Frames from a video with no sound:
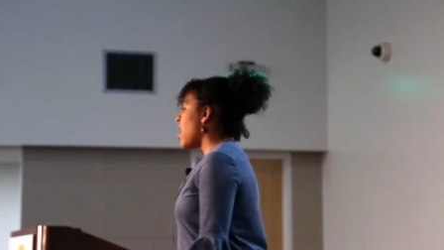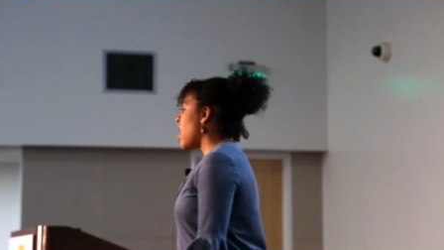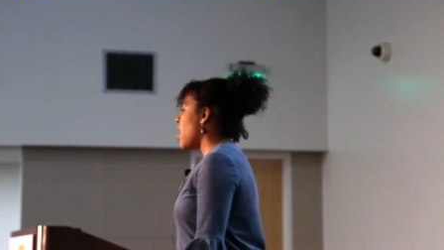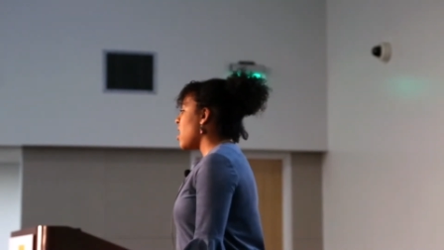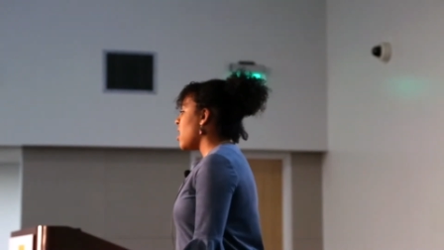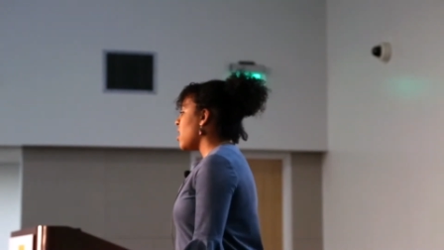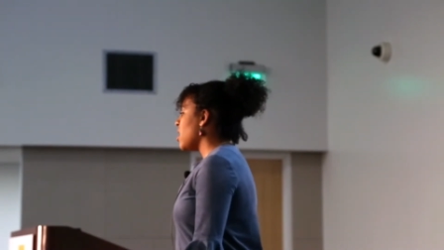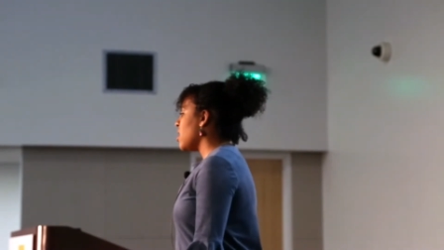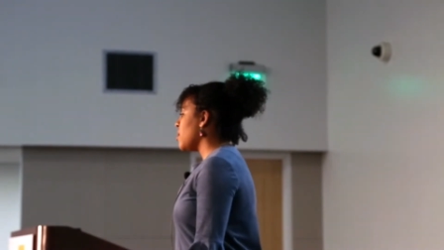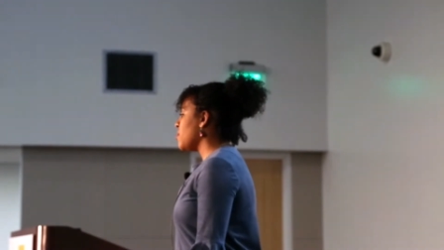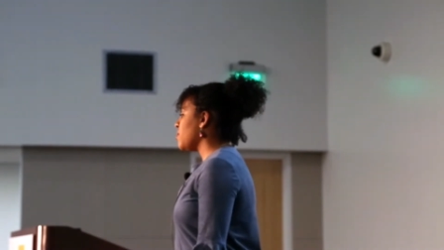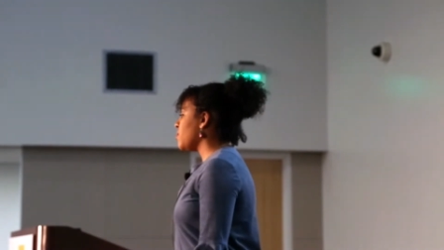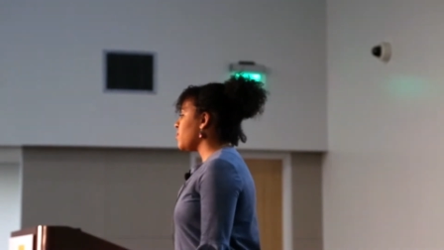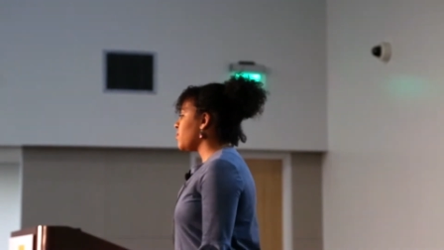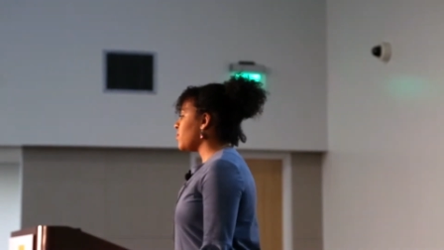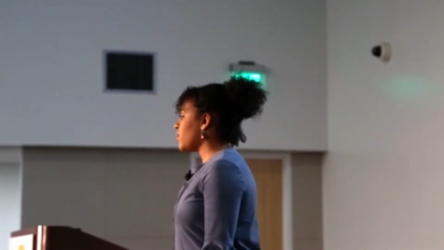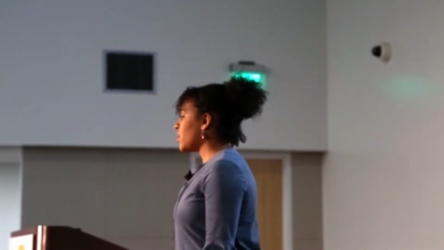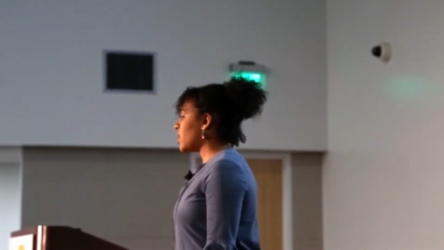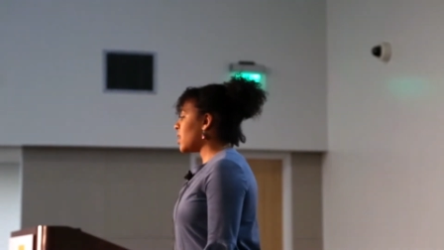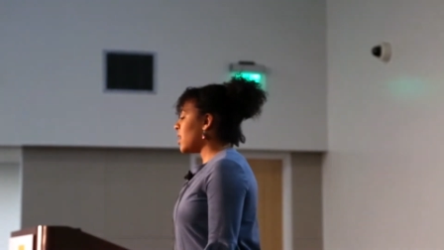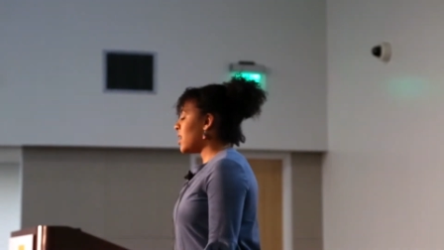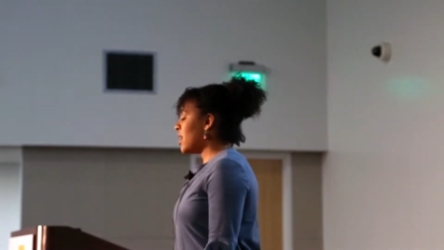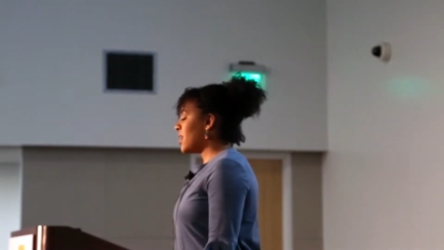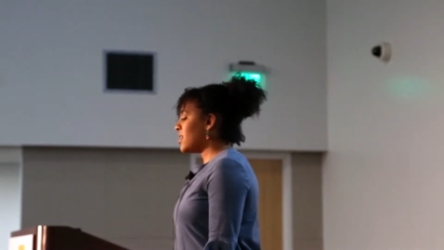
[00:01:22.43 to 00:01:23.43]

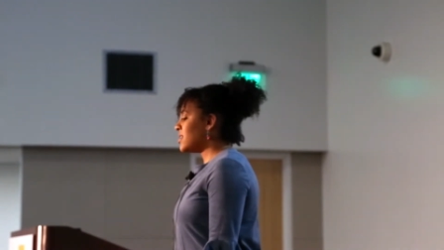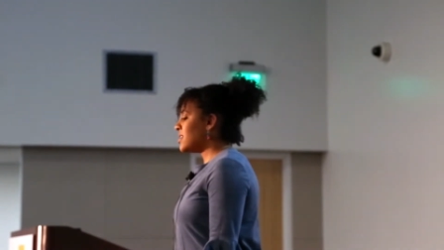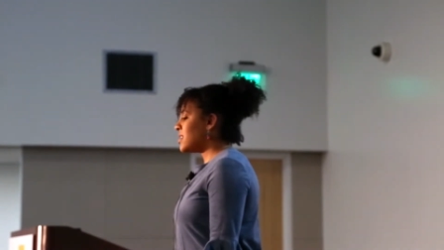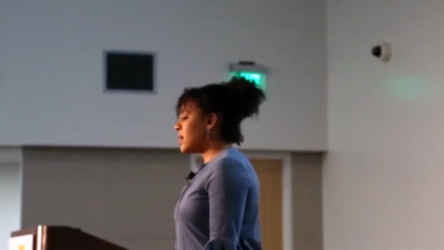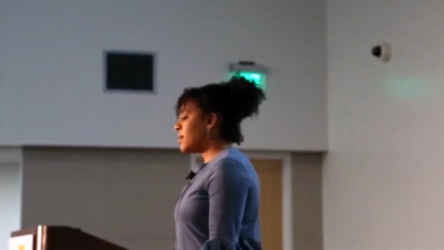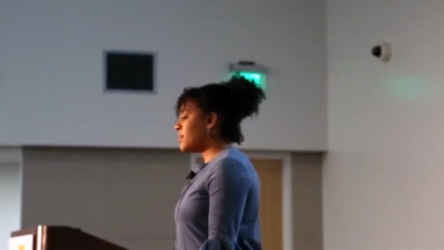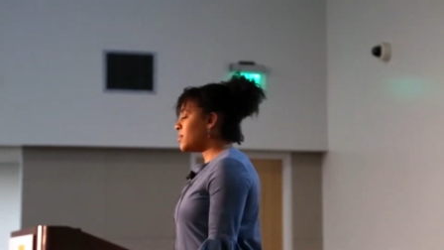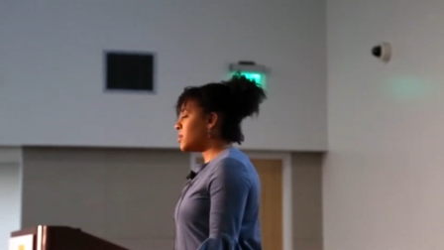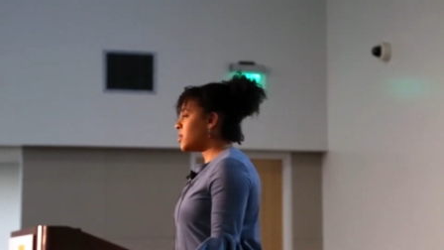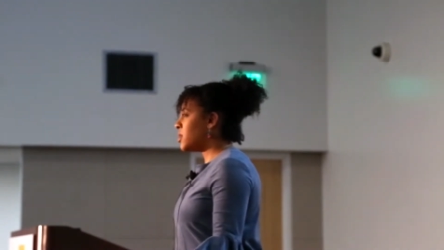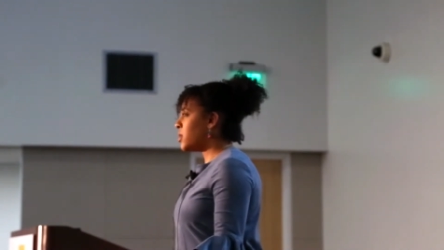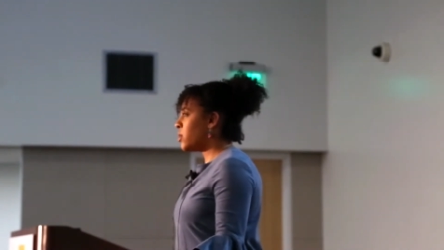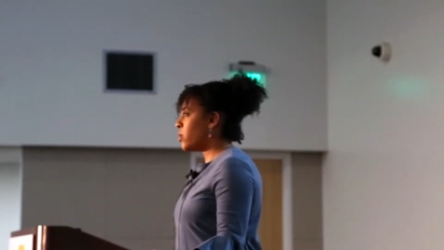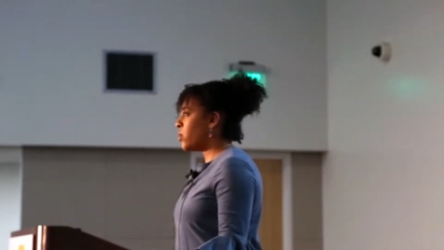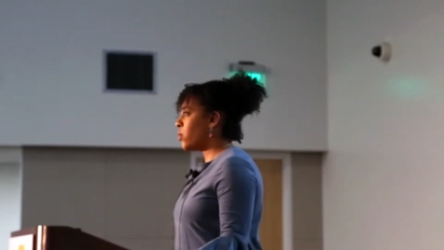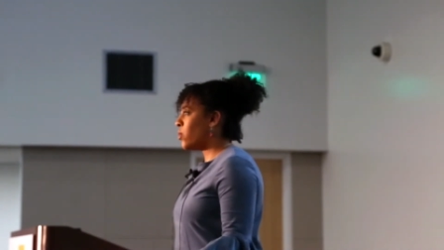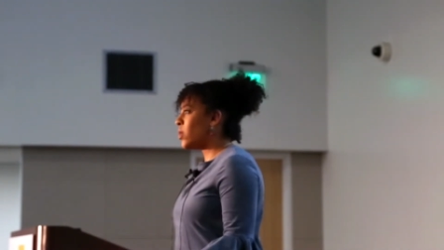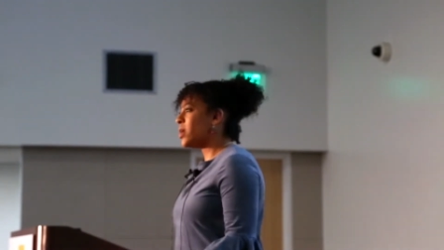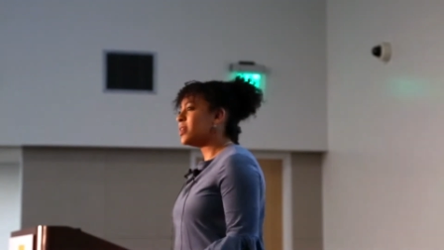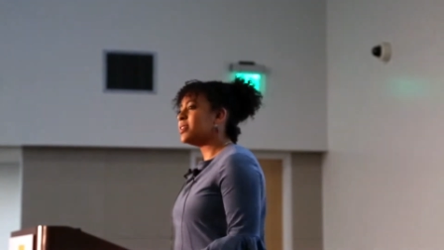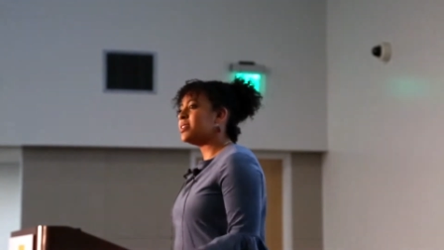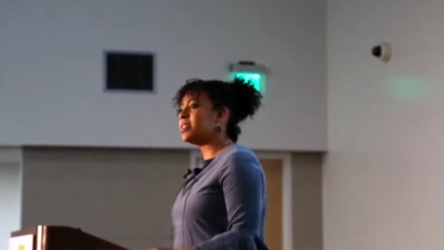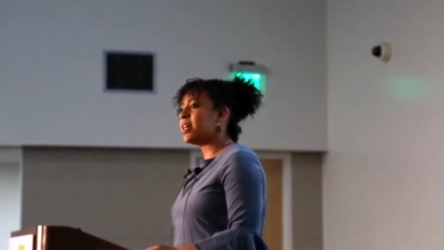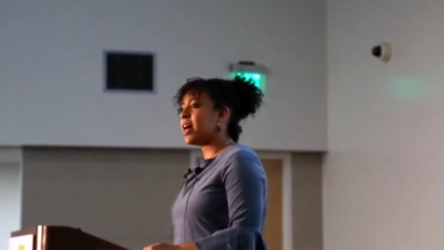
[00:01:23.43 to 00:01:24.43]
Um, except
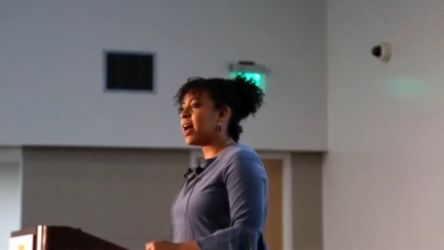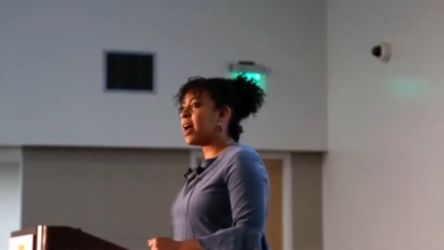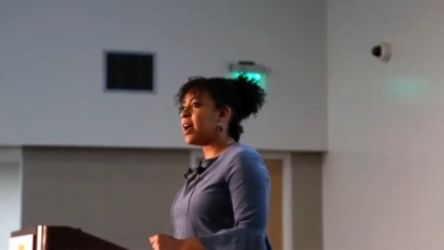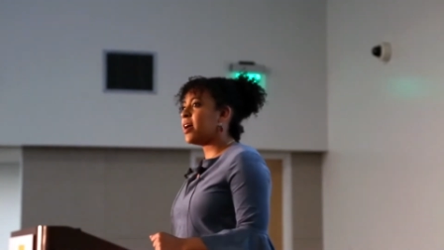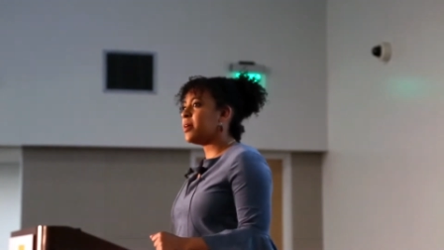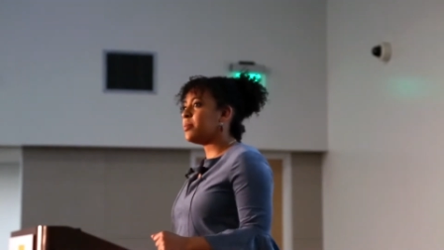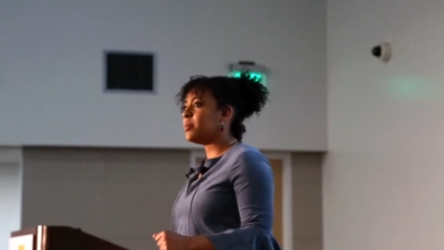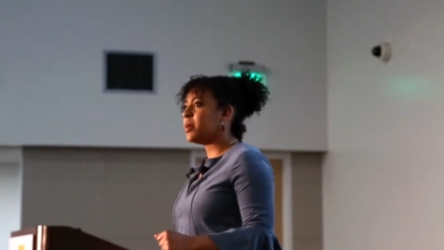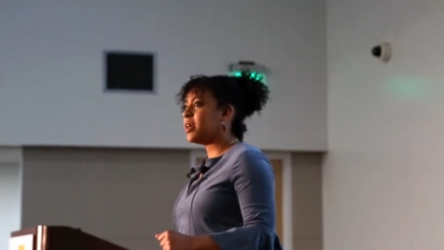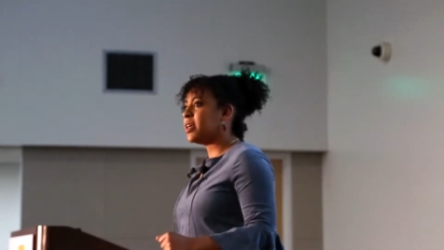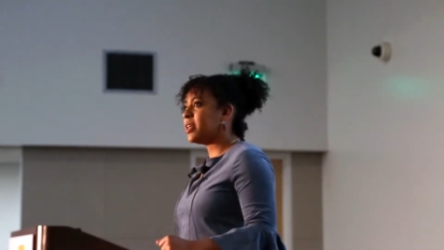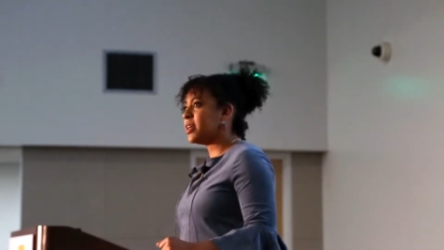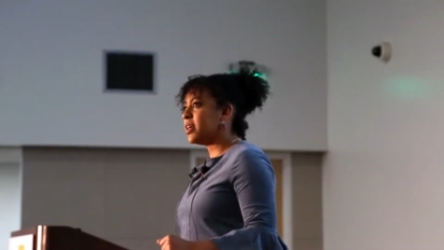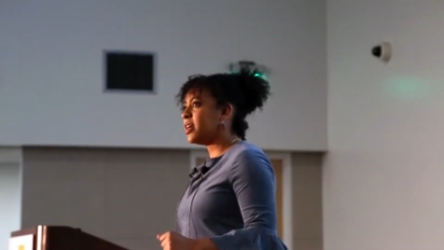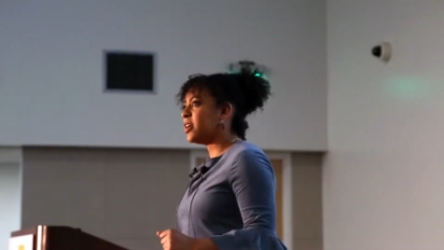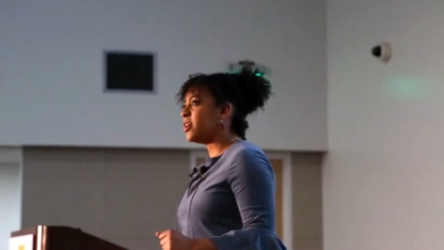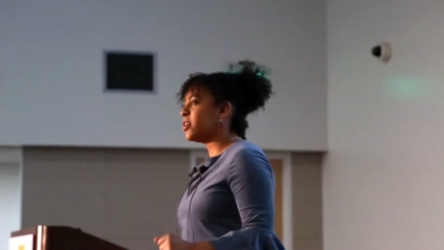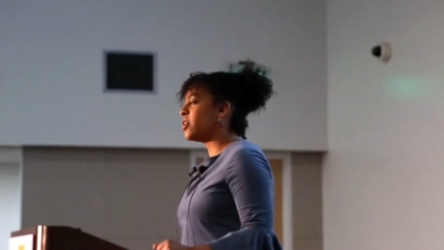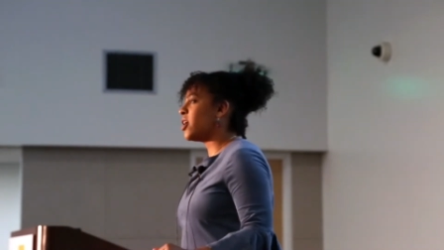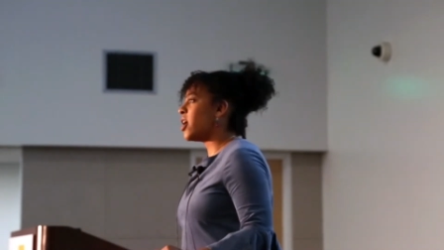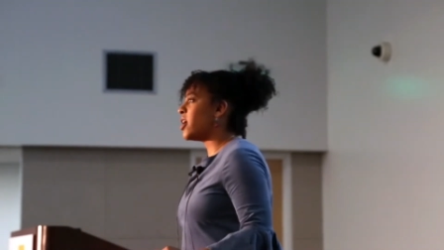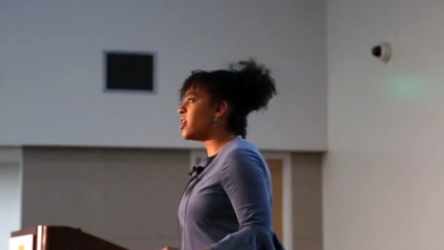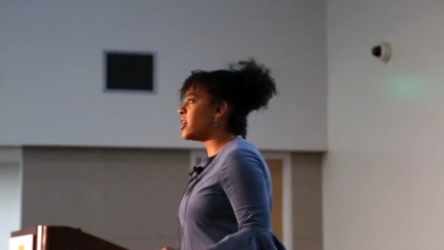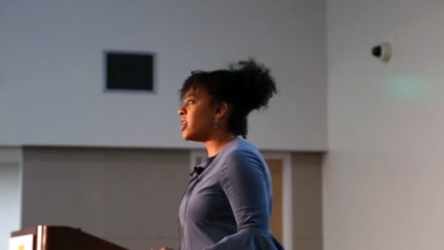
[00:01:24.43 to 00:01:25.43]
one time in
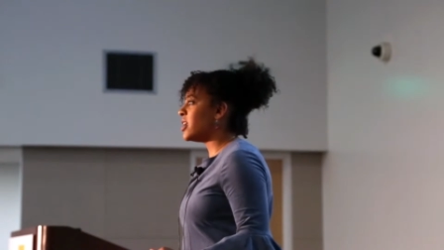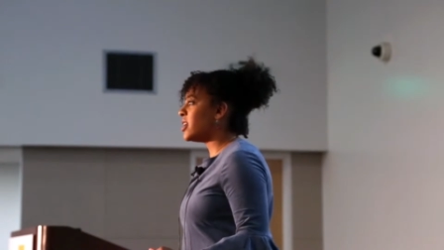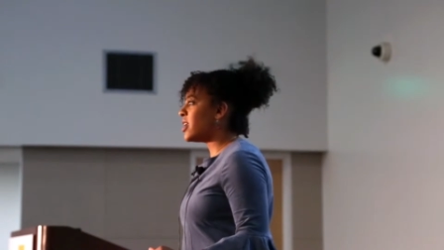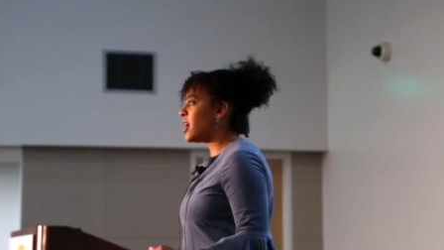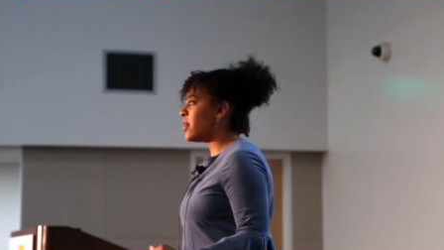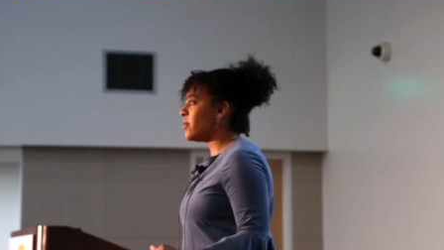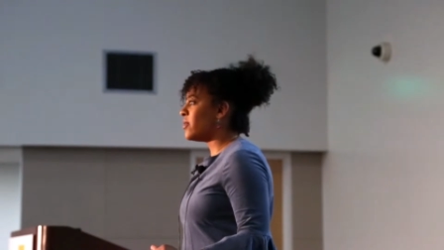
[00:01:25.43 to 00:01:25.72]
kindergarten,